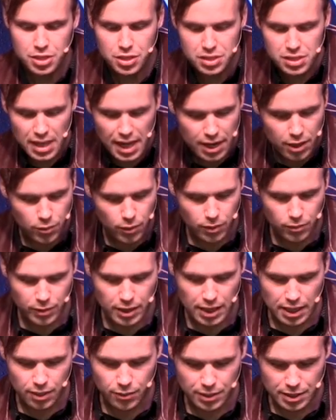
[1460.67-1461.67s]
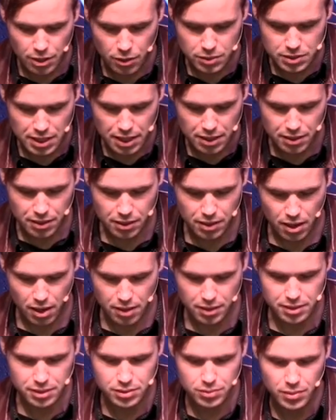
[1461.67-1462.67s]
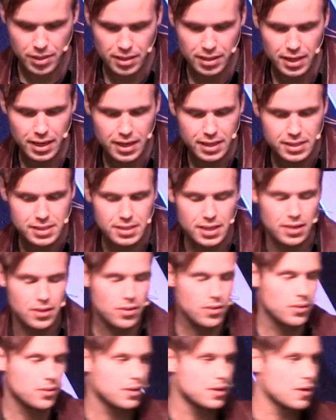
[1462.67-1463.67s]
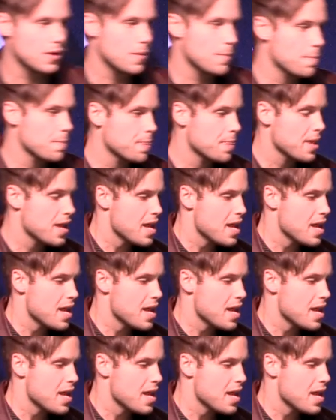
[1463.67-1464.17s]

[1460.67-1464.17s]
Just like when we don't tend our gardens, right? Like I said earlier.